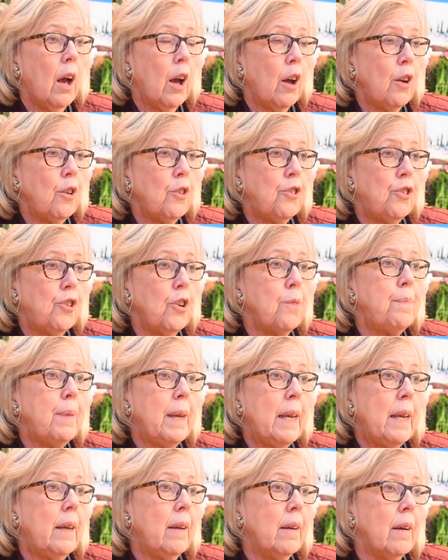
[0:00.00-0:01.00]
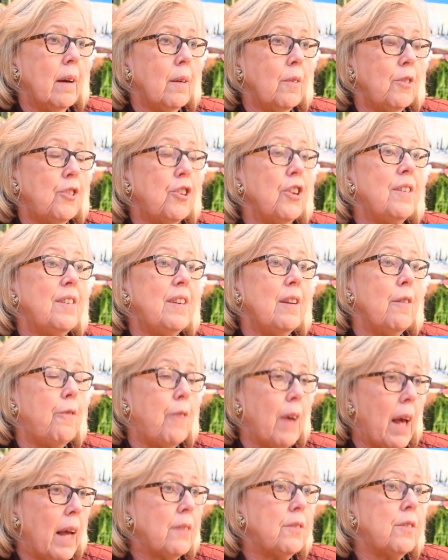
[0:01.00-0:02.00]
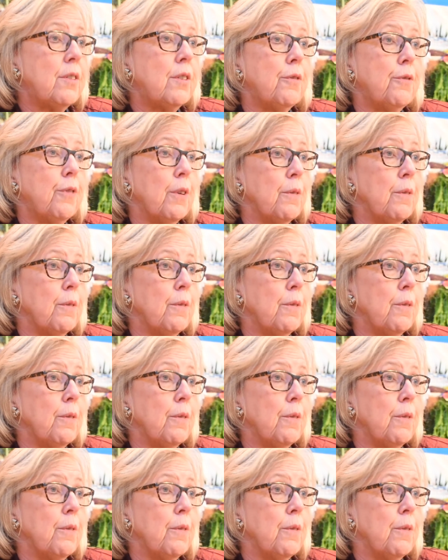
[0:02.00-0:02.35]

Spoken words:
should divest from